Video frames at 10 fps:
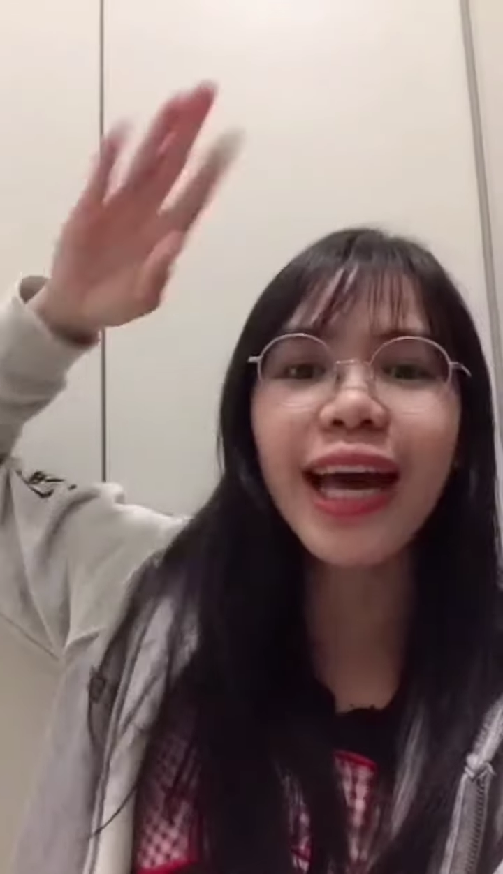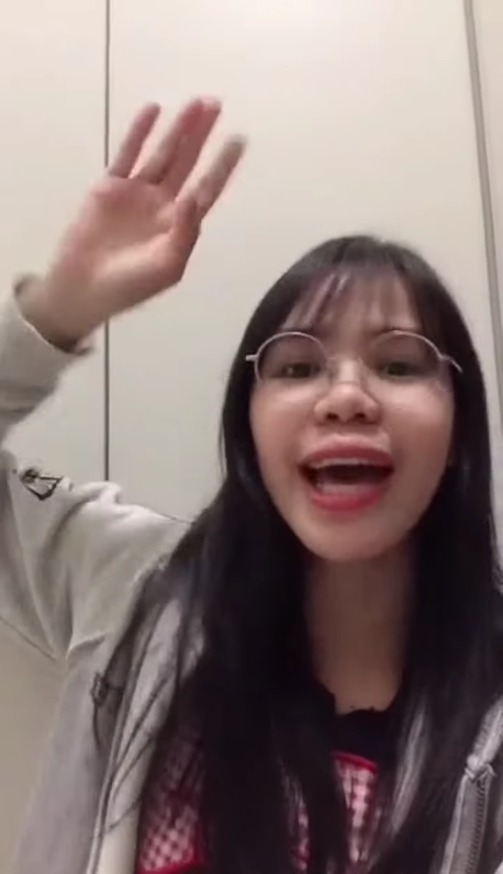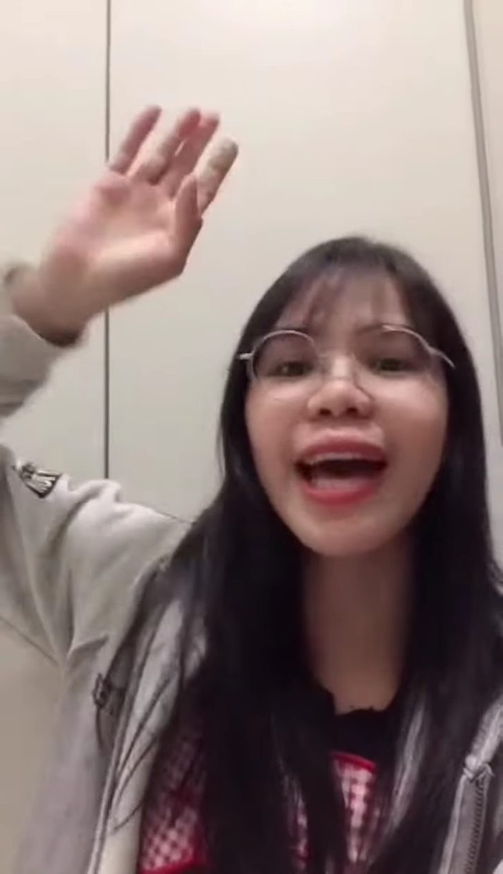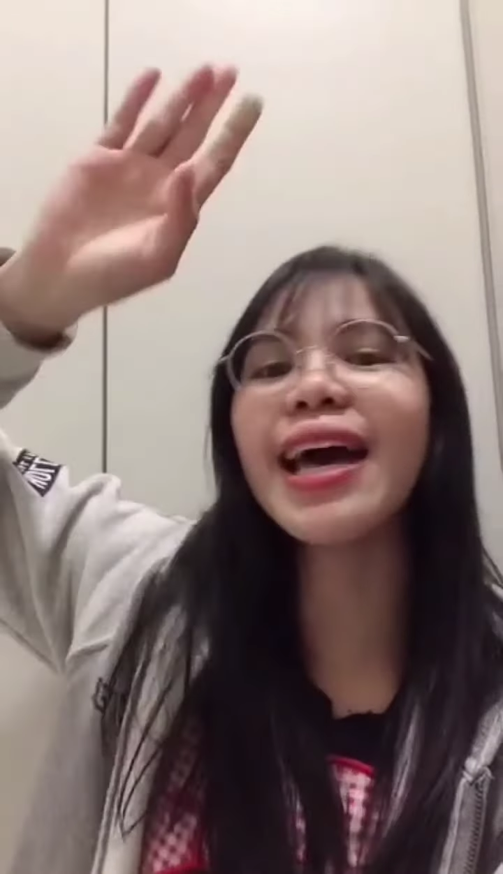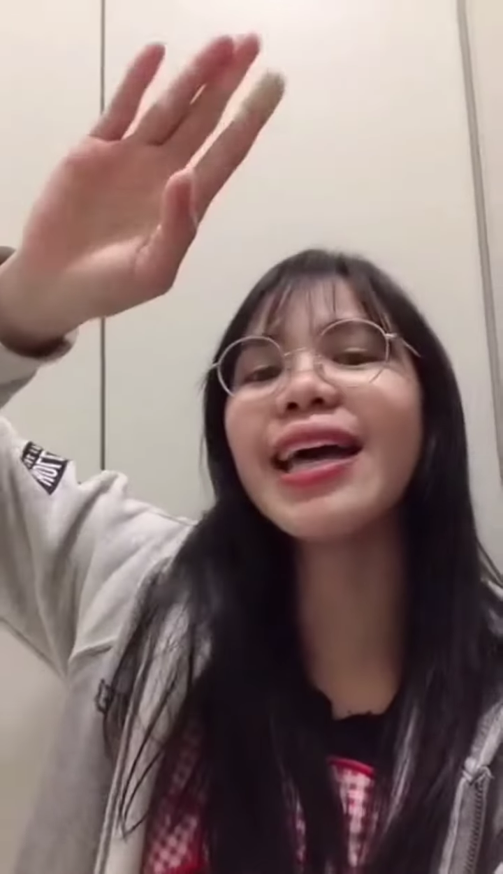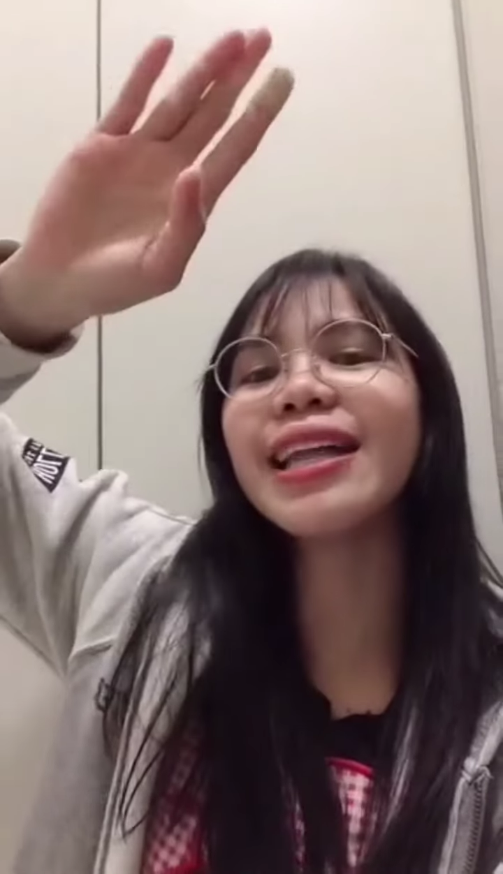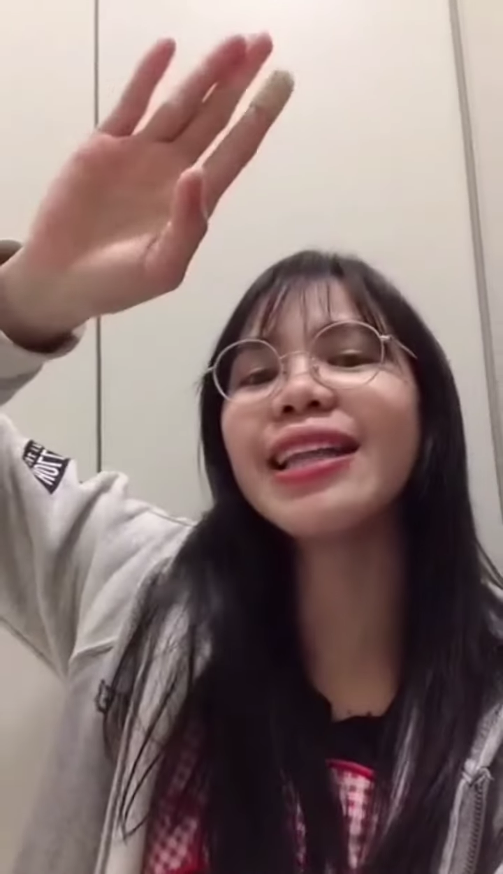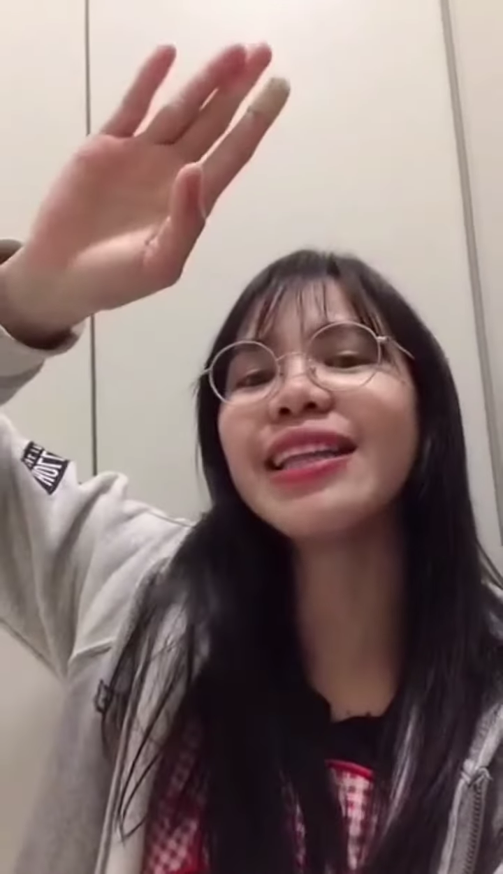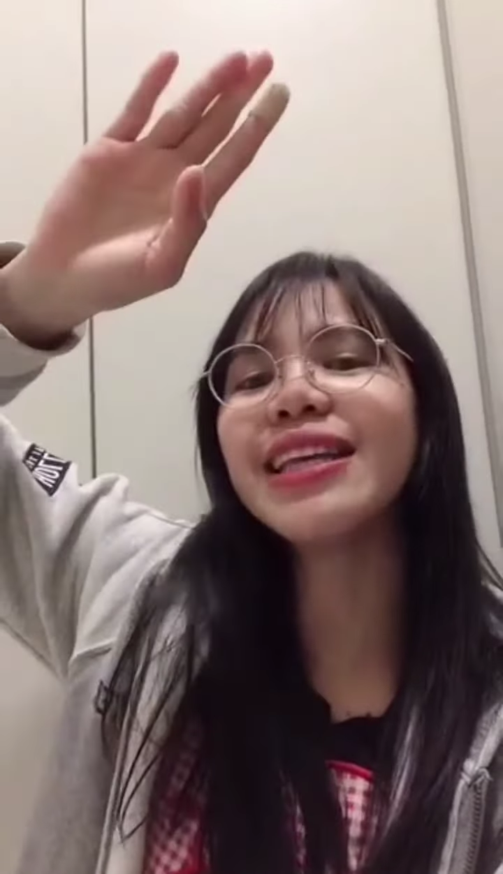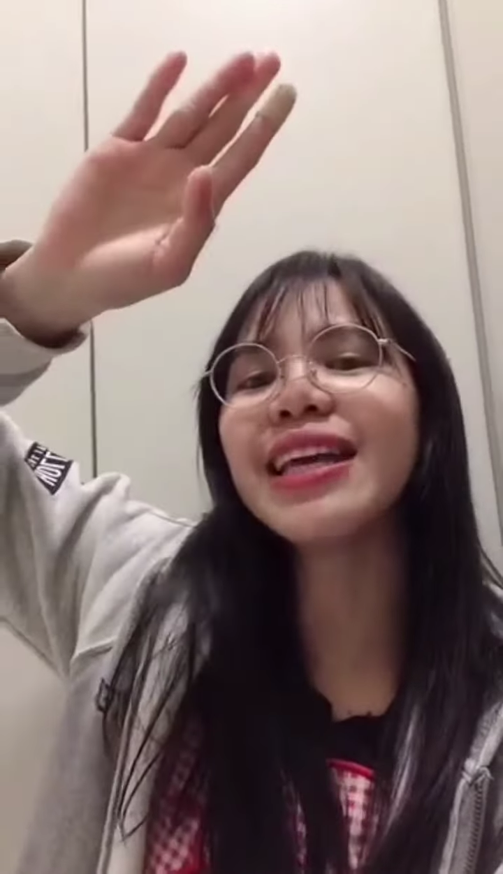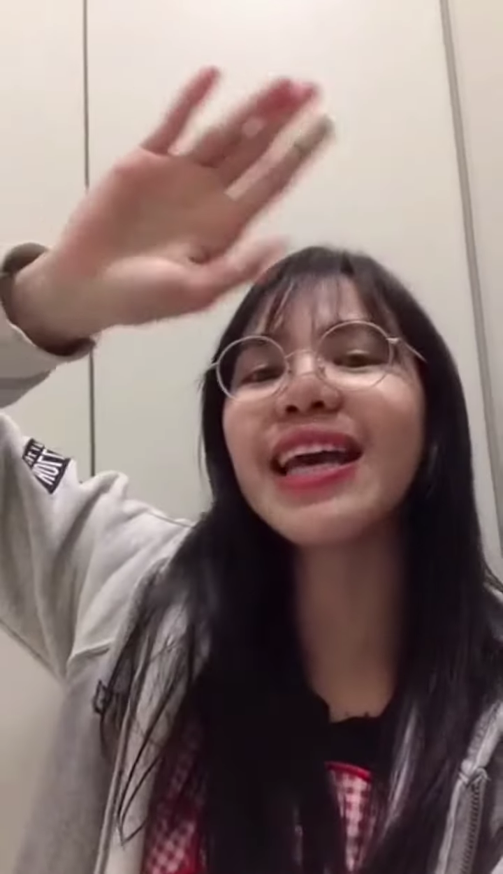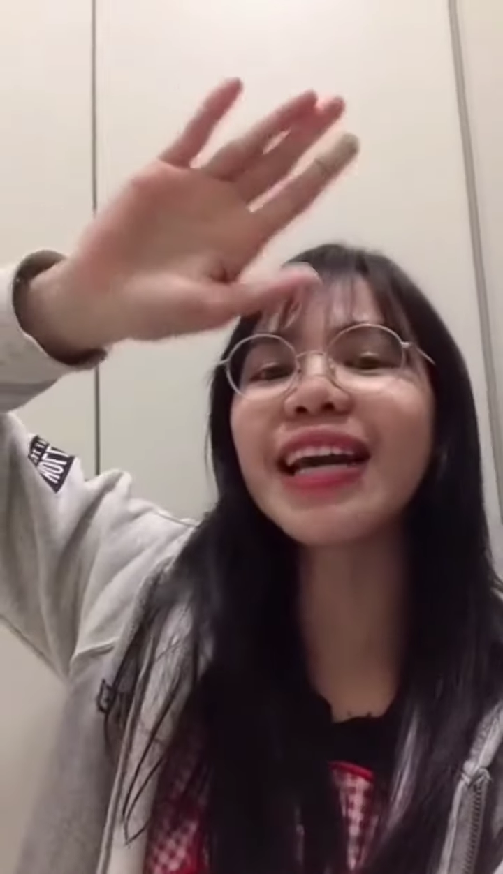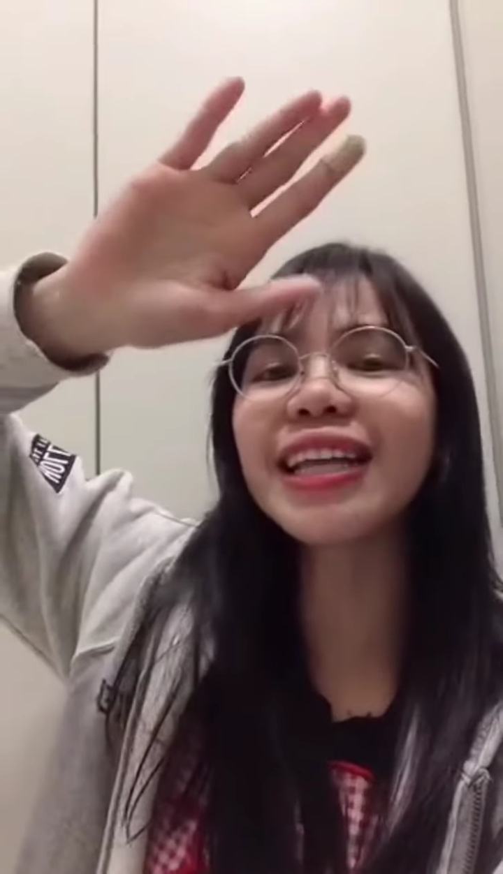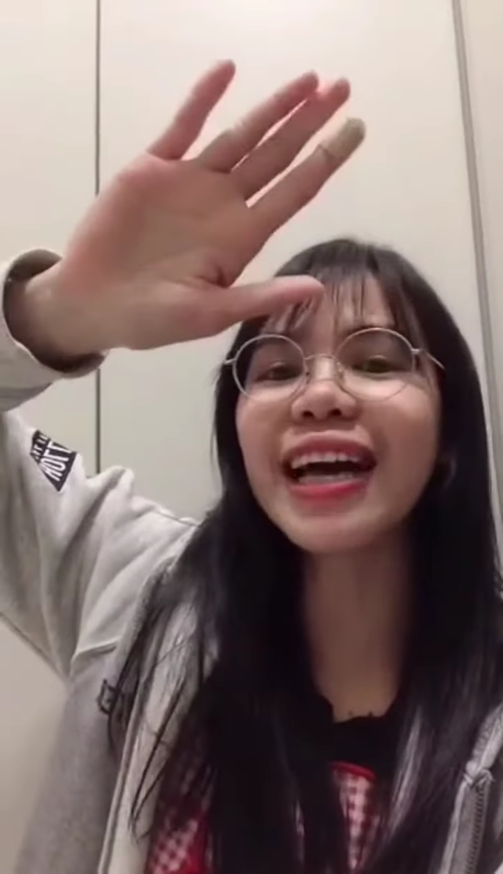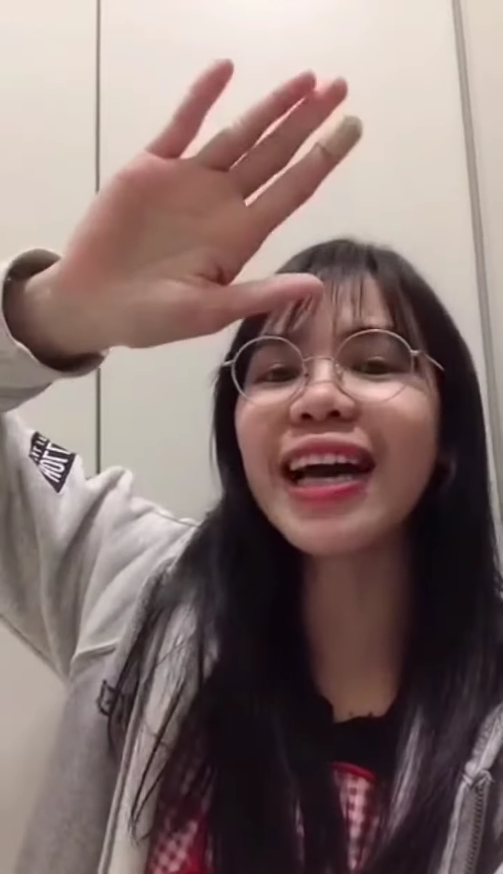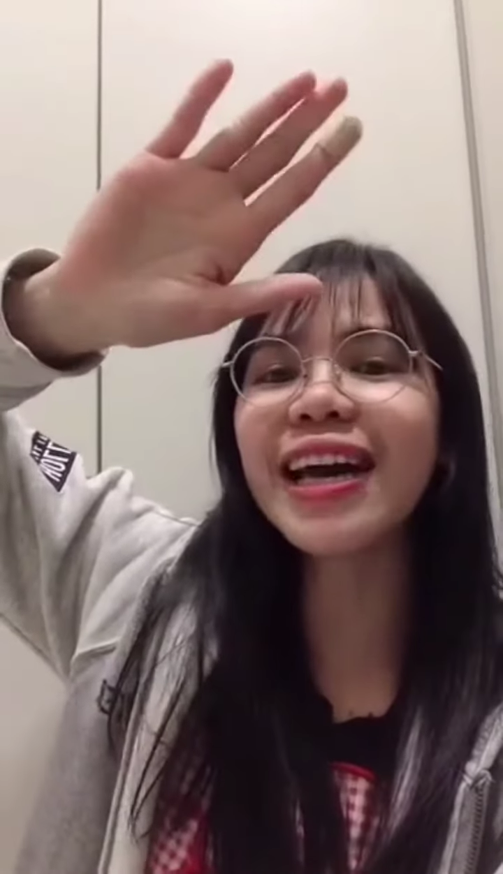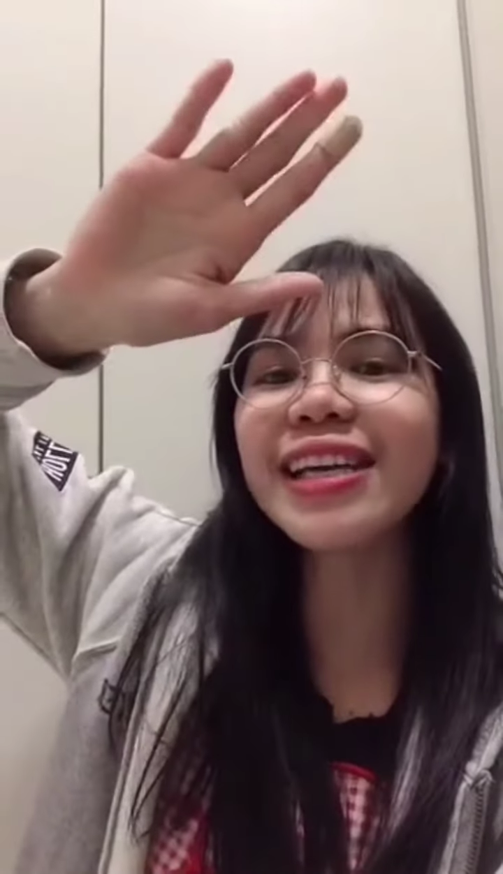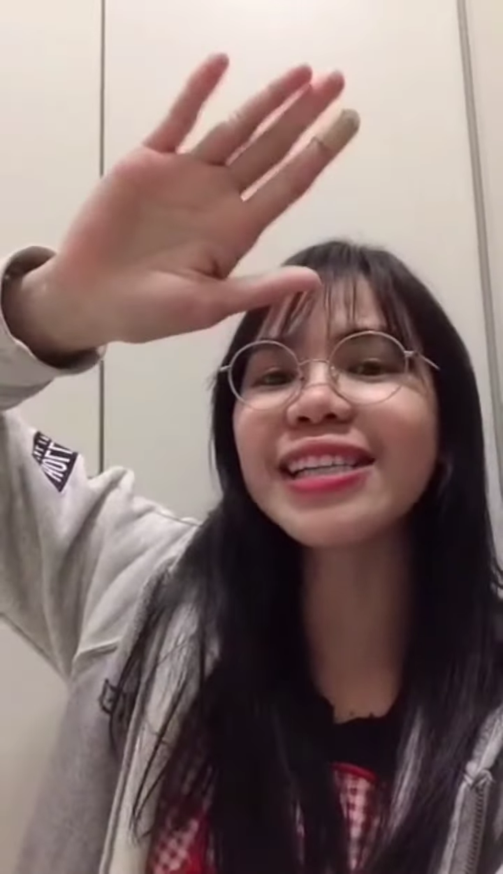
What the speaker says: And, ingat guys,